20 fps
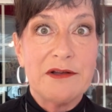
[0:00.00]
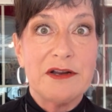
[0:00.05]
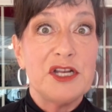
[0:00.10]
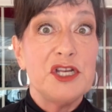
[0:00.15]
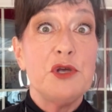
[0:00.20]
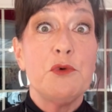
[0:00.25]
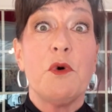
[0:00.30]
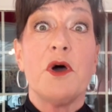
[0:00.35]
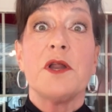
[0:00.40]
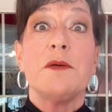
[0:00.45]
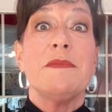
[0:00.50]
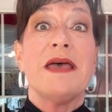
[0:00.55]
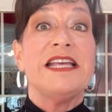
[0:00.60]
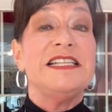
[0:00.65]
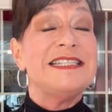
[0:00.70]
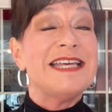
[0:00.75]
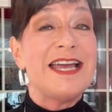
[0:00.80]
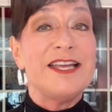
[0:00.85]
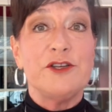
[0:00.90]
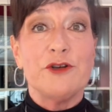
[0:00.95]
And you want to
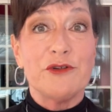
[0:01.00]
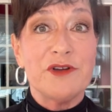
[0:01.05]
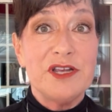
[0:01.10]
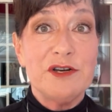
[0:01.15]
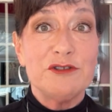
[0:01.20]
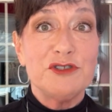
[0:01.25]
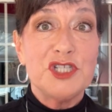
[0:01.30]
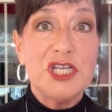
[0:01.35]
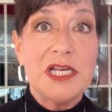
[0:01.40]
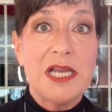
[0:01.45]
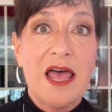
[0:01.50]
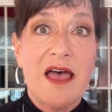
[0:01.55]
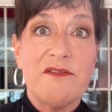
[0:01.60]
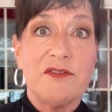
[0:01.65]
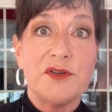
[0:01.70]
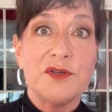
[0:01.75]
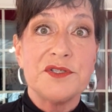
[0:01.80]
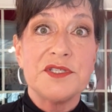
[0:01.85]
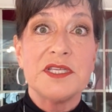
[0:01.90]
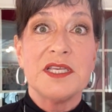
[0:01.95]
maintain your energy
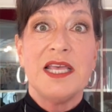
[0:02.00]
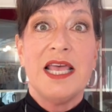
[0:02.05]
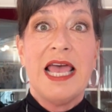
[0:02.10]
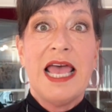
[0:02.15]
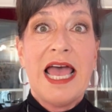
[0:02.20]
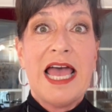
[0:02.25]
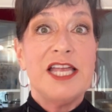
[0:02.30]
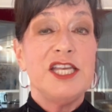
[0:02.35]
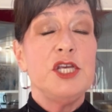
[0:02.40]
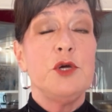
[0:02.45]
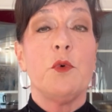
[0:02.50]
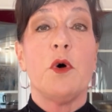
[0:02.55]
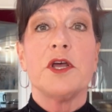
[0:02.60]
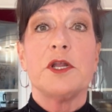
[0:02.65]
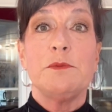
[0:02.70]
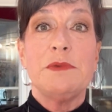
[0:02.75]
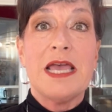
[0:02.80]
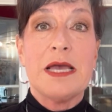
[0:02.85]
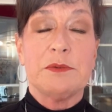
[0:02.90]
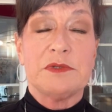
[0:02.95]
levels, and you want to
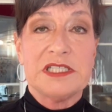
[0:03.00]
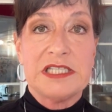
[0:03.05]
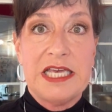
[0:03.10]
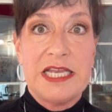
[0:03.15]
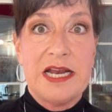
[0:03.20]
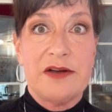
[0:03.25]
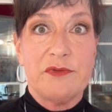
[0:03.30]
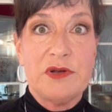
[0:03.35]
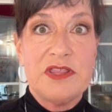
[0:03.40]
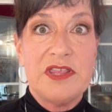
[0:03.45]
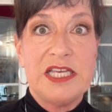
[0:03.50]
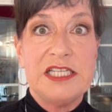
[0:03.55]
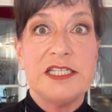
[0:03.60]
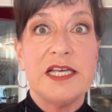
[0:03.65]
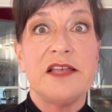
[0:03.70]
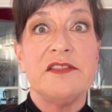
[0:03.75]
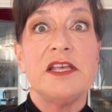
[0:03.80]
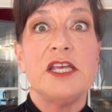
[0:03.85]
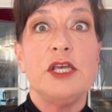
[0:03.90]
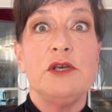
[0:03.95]
be able to get everything
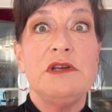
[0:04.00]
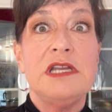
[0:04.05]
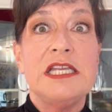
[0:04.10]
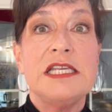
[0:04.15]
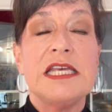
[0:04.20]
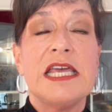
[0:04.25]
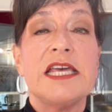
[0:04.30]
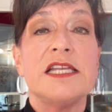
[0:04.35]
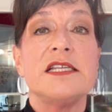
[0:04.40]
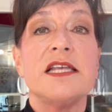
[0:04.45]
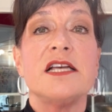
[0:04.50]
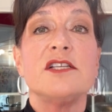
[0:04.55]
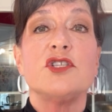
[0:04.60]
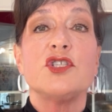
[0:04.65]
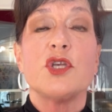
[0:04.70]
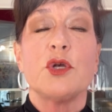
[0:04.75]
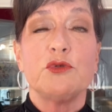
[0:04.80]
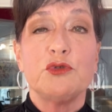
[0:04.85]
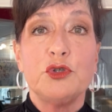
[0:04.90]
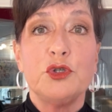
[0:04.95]
done that you need to get done.
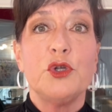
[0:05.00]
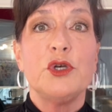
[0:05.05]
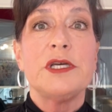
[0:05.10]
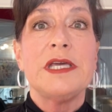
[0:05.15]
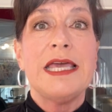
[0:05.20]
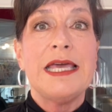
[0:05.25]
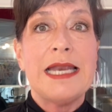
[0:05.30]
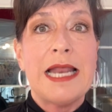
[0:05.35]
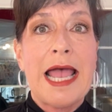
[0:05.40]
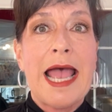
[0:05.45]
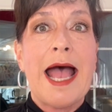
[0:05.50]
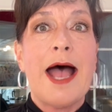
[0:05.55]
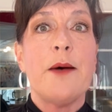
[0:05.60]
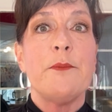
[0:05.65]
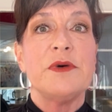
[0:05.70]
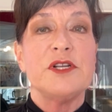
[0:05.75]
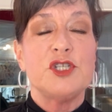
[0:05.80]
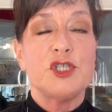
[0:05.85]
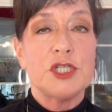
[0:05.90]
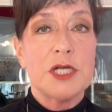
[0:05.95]
So look at how
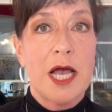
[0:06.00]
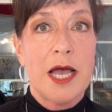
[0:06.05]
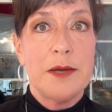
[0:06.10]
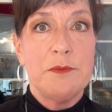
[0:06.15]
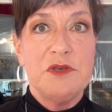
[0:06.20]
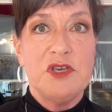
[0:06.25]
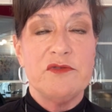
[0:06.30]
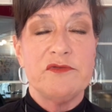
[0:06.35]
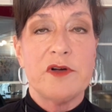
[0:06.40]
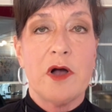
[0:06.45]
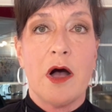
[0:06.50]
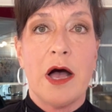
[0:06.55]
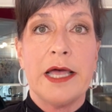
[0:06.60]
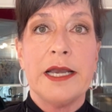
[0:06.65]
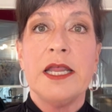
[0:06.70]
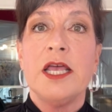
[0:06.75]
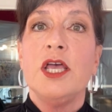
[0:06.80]
much time you've got.